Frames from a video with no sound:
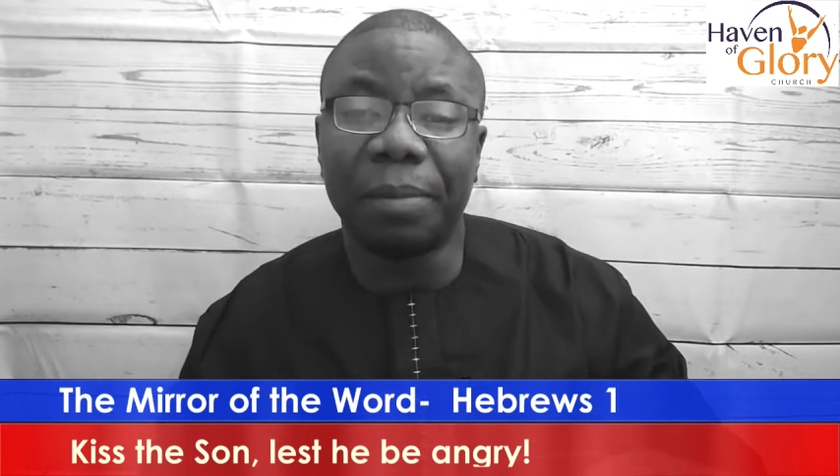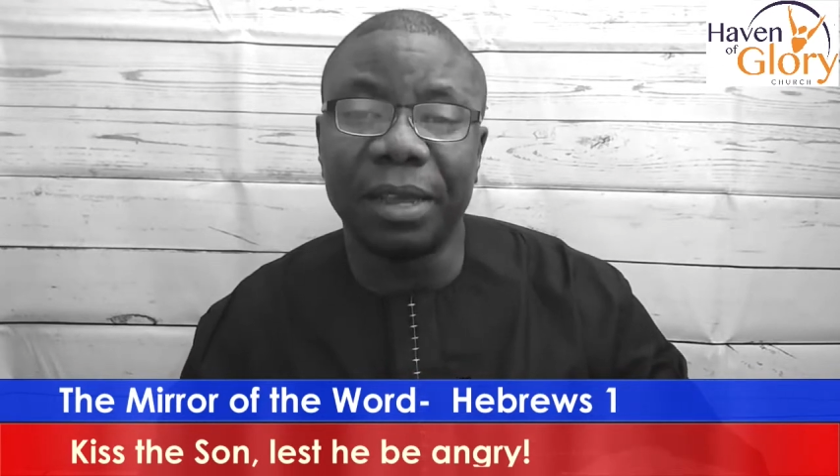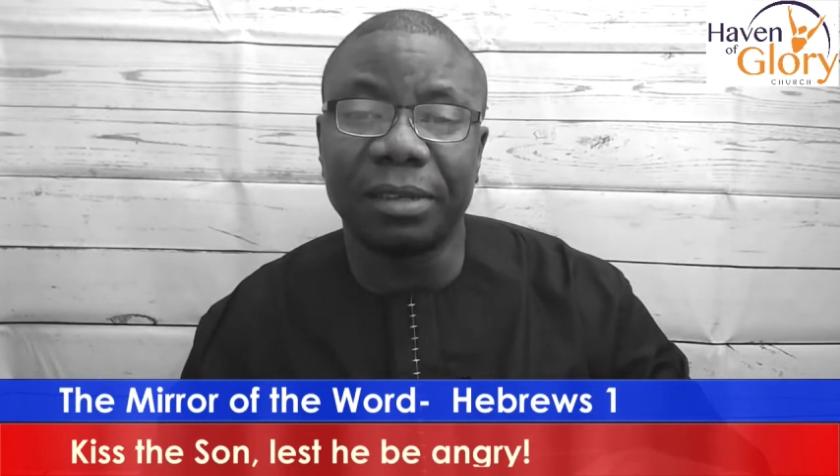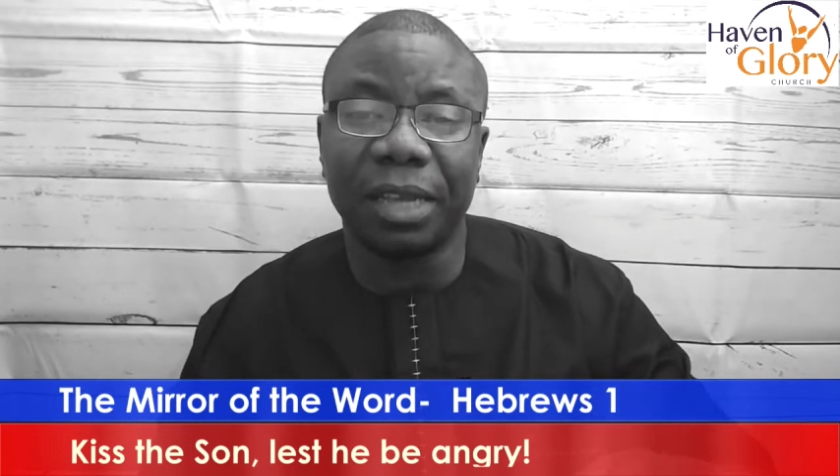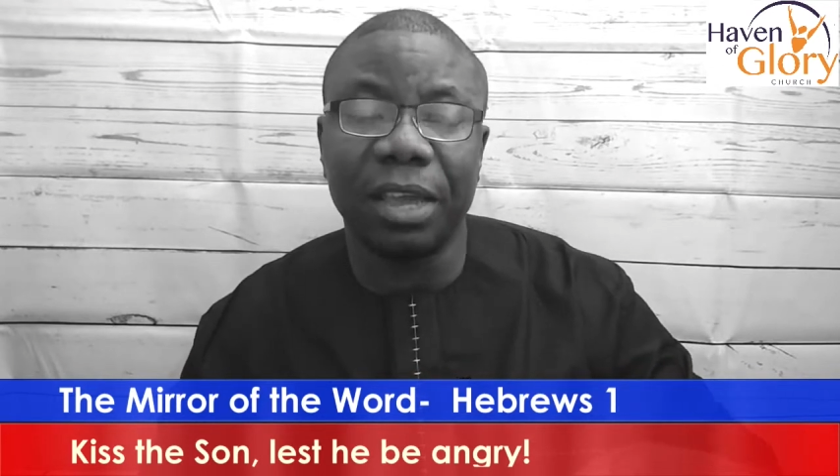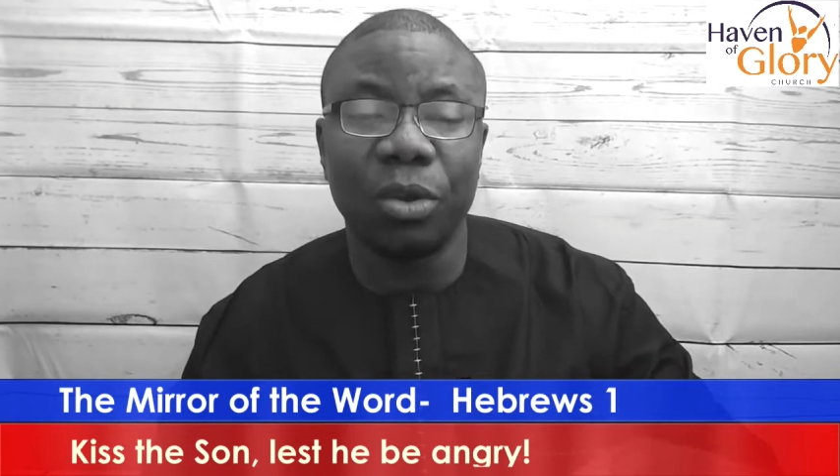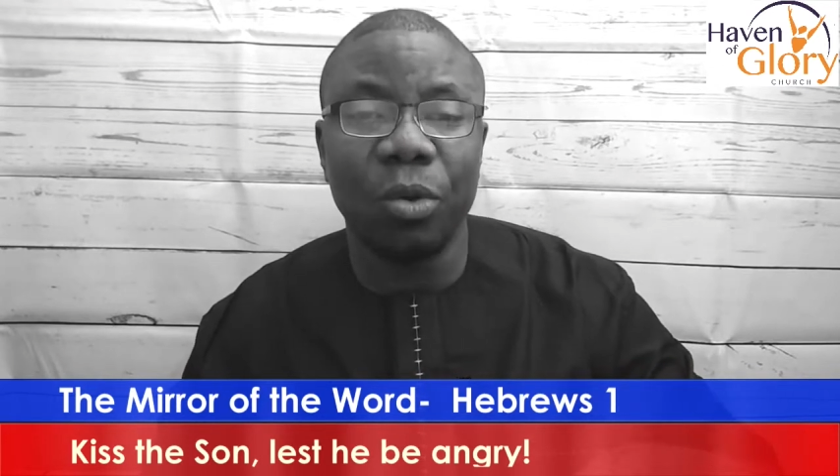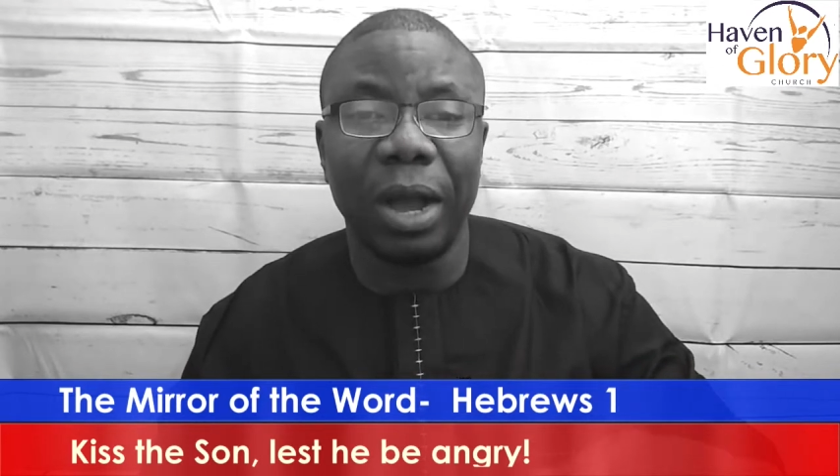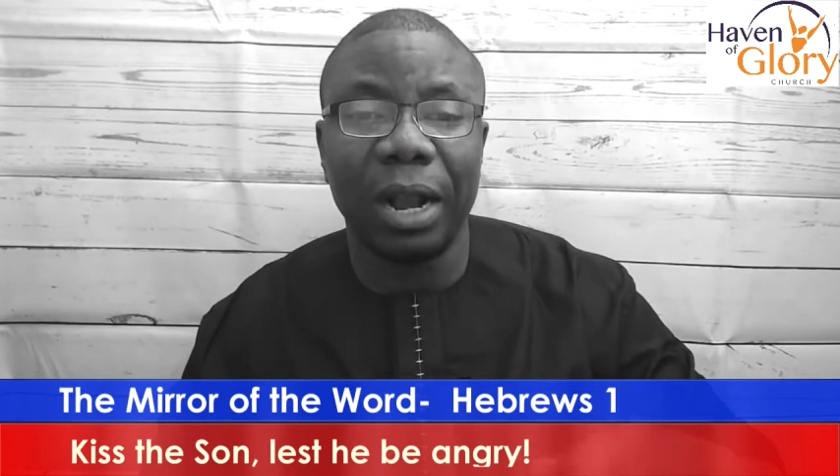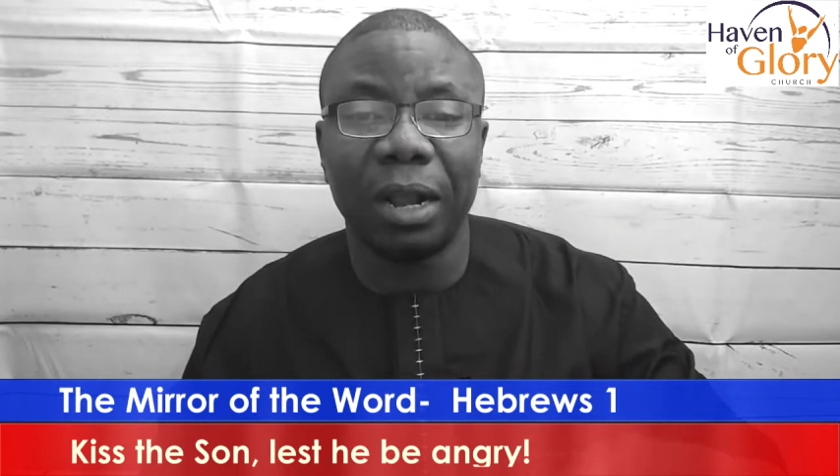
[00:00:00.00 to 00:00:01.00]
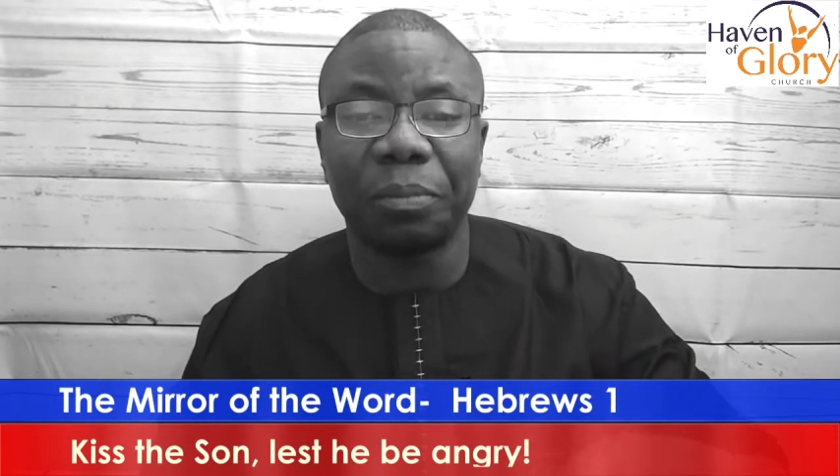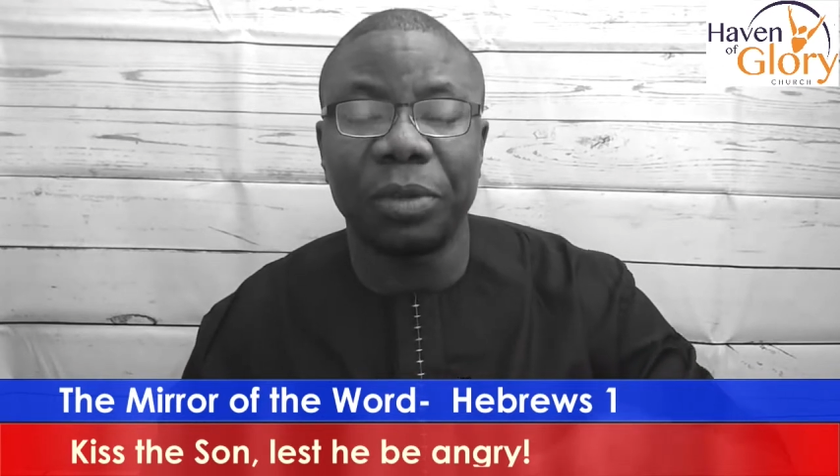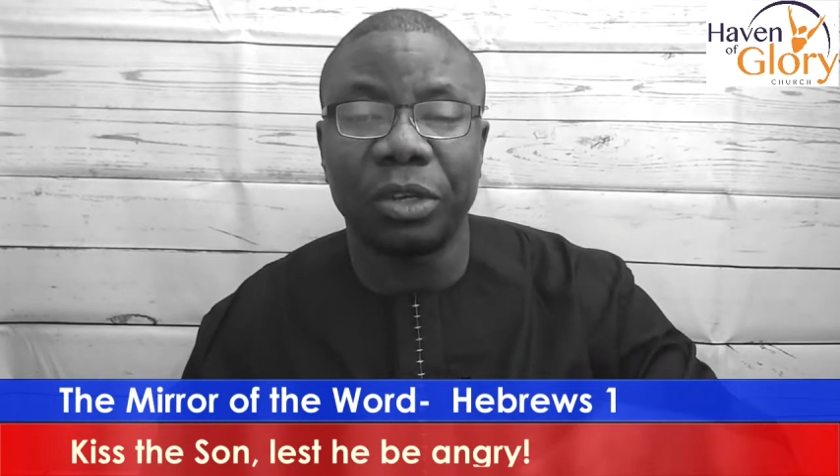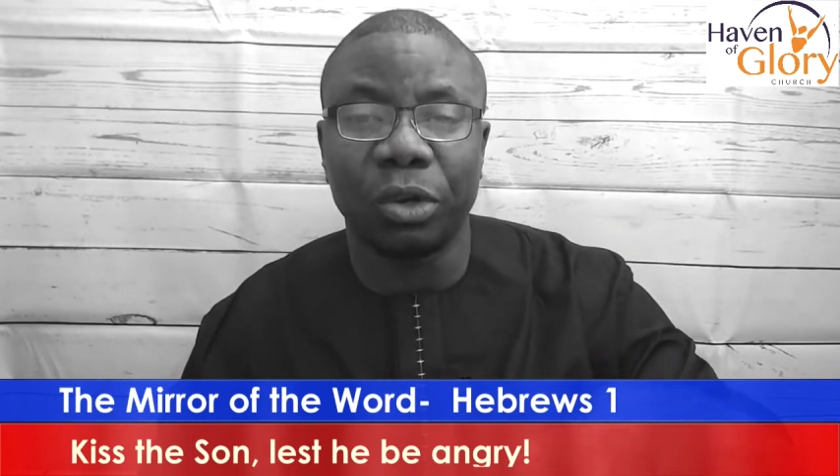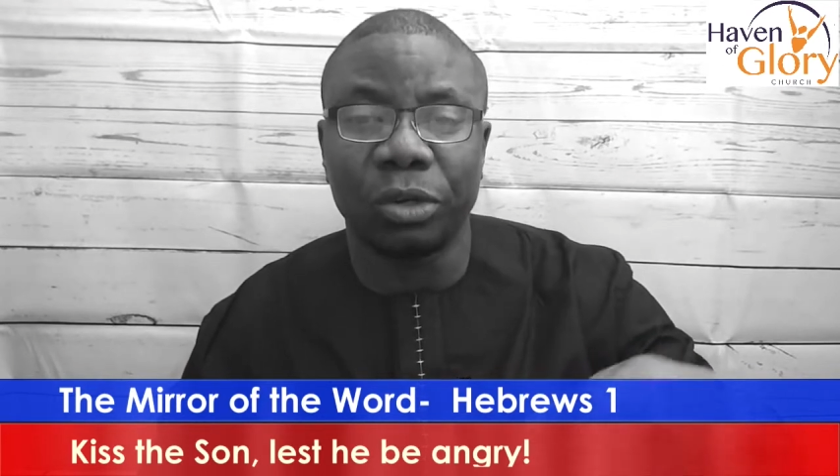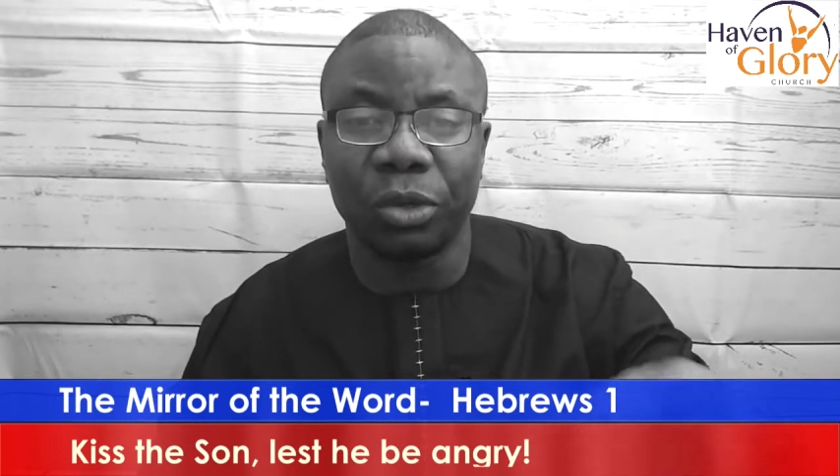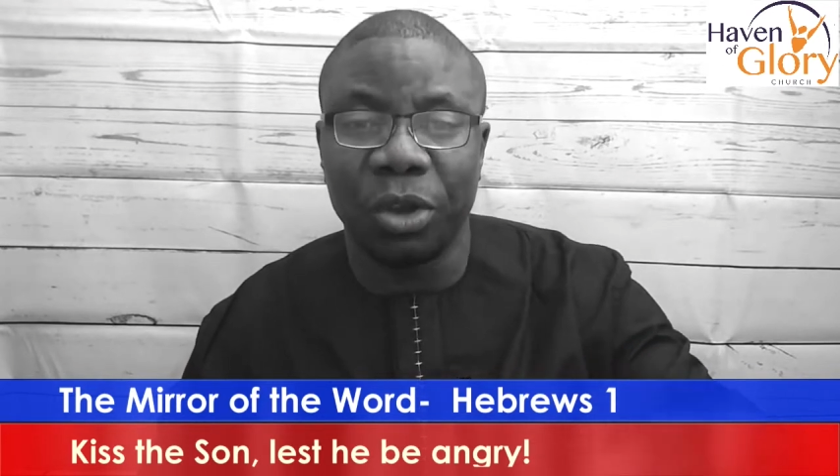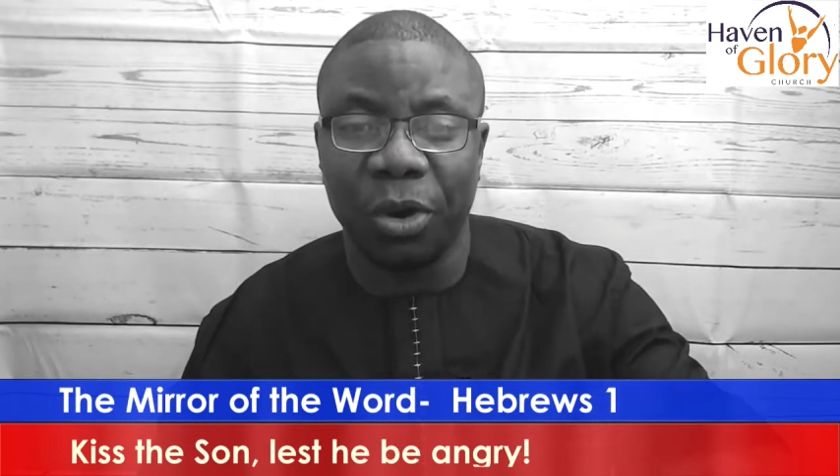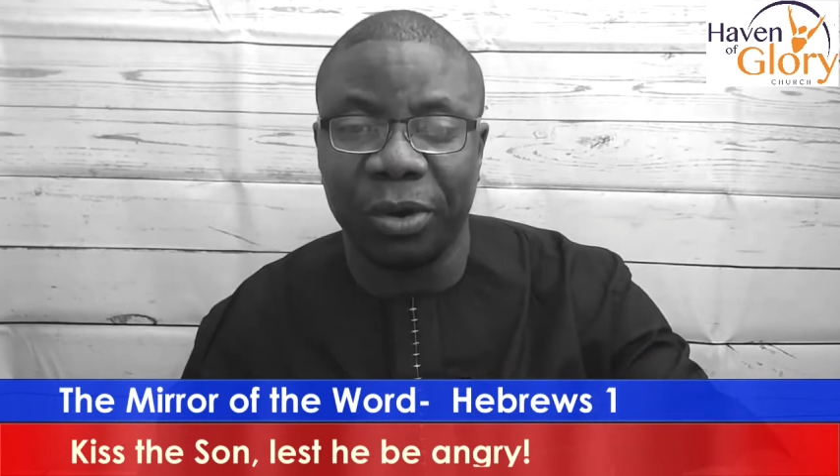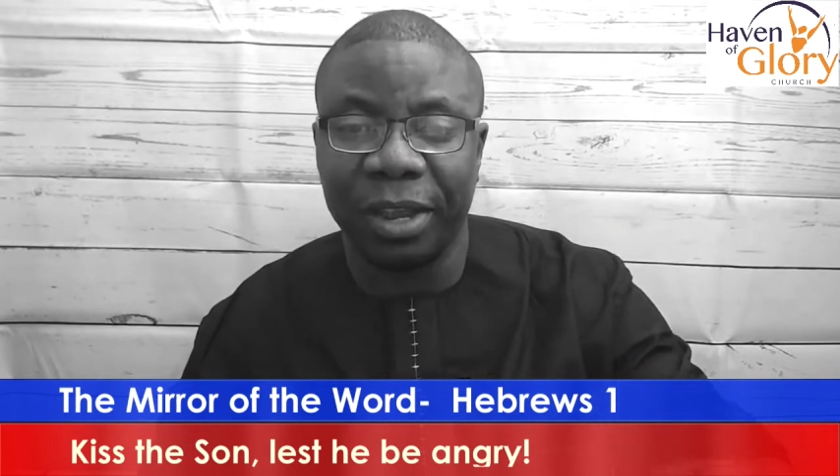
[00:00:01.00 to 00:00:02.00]
Please, can you go and help me talk to
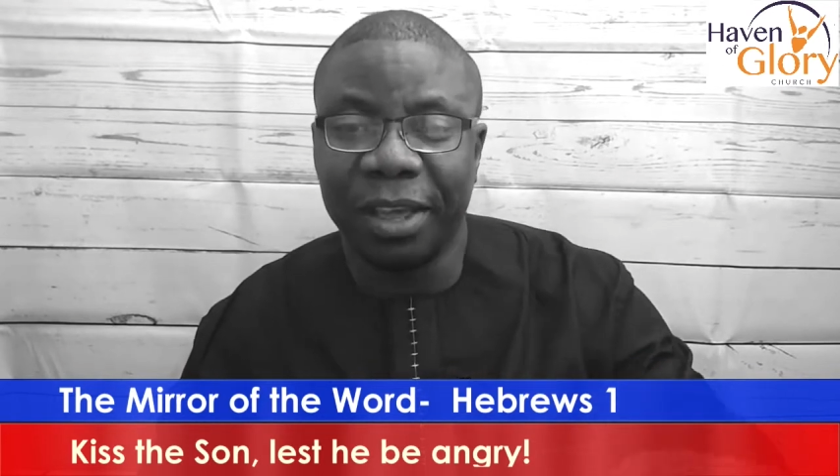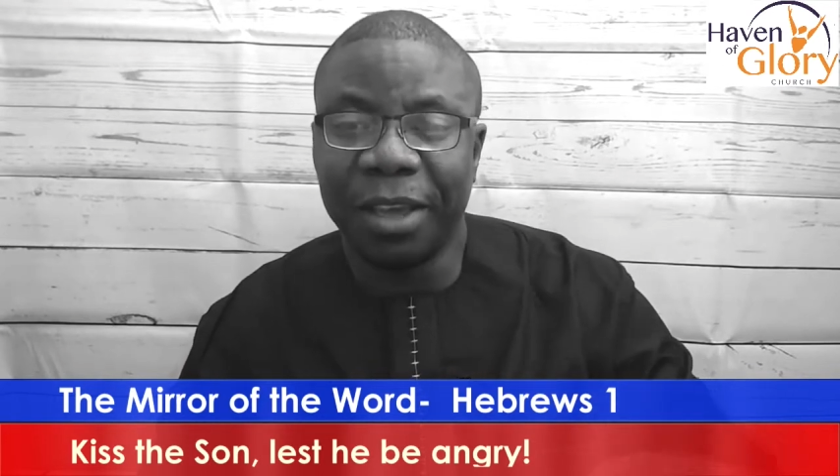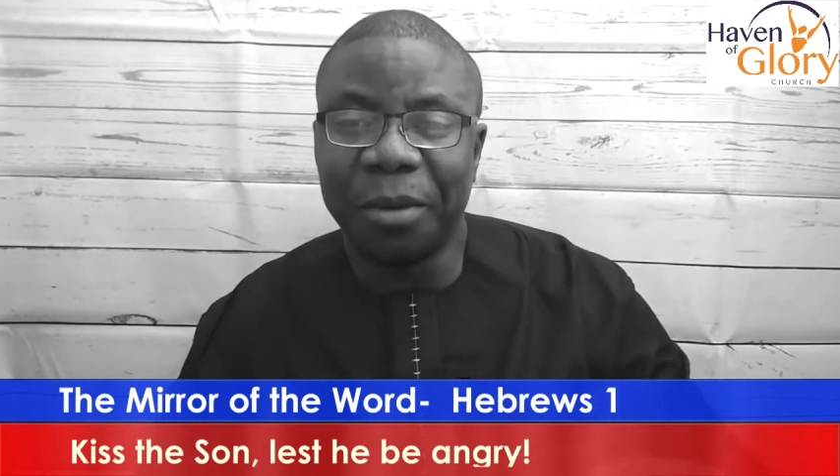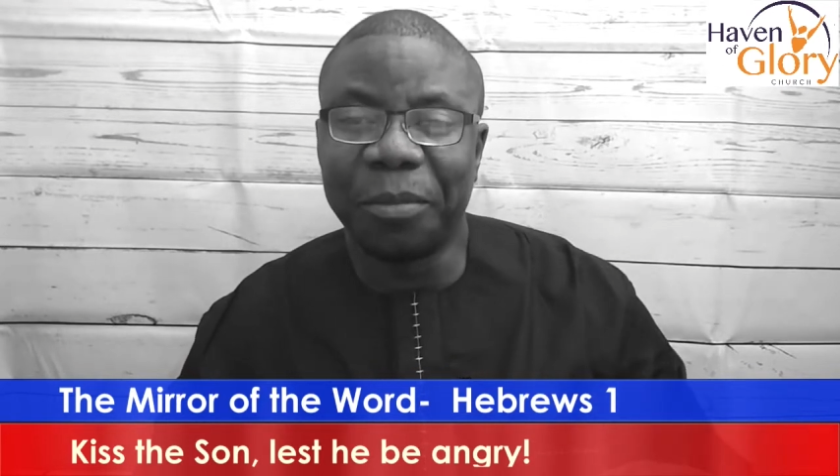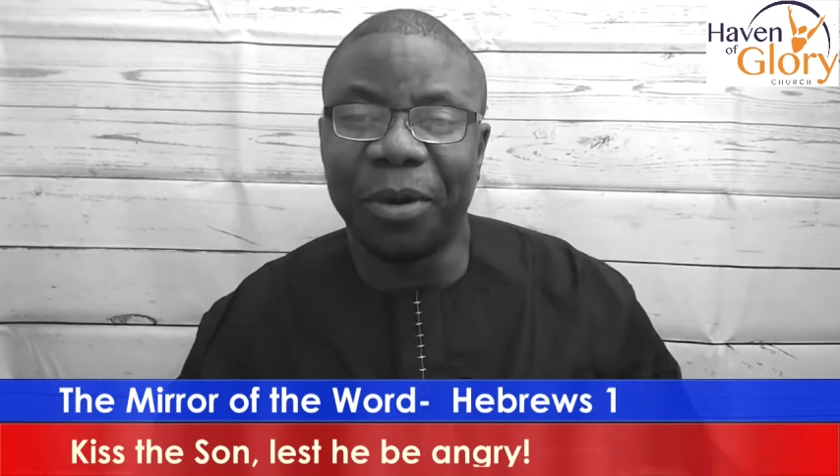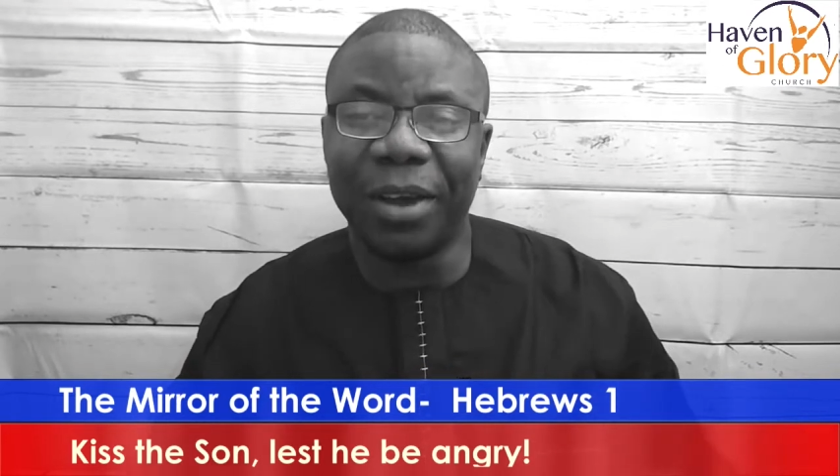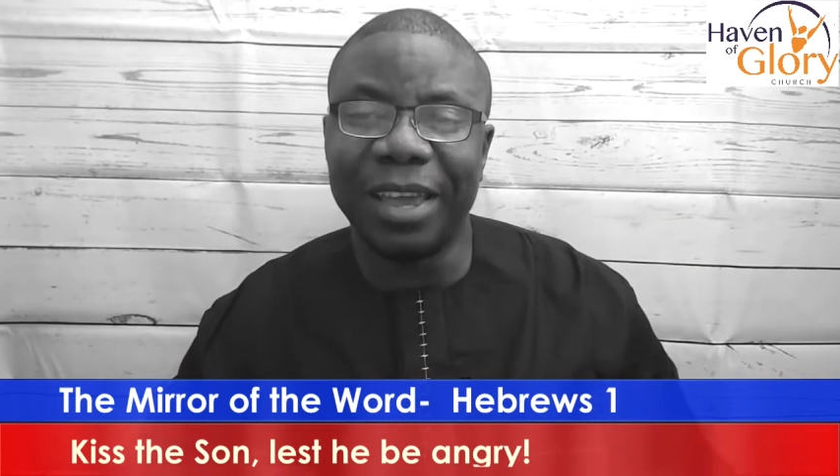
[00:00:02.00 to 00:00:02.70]
God? But